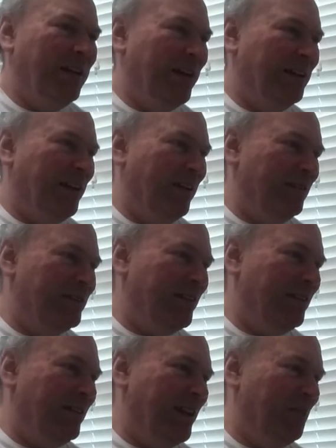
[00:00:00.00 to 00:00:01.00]
and
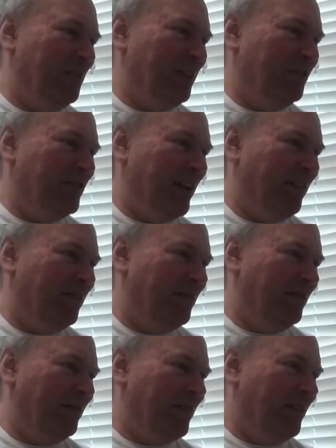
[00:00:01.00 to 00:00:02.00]
Elsa Emily Schallert
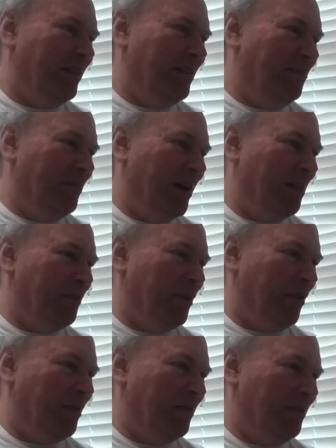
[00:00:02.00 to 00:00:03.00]

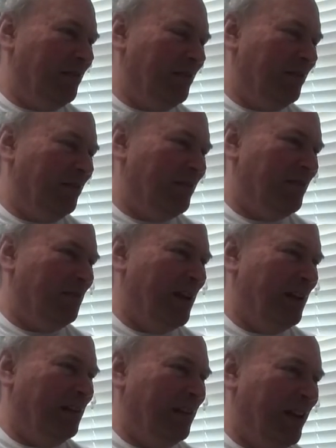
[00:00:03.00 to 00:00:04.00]
Baumgarten, is her
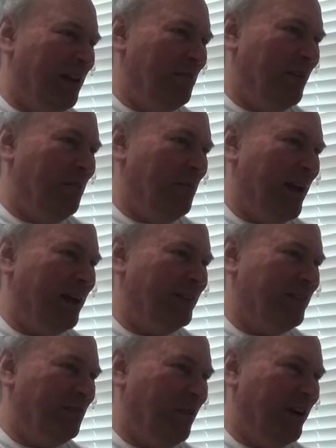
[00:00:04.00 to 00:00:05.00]
maiden name, a
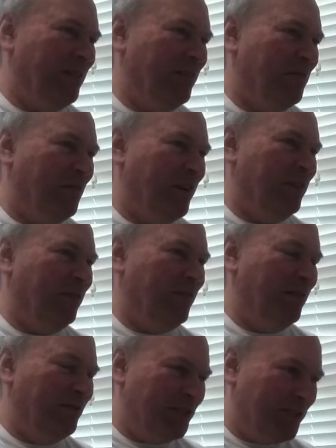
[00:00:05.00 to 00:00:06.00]
magazine writer and radio
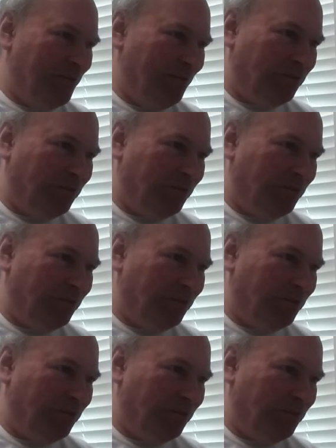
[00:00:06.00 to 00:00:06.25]
host.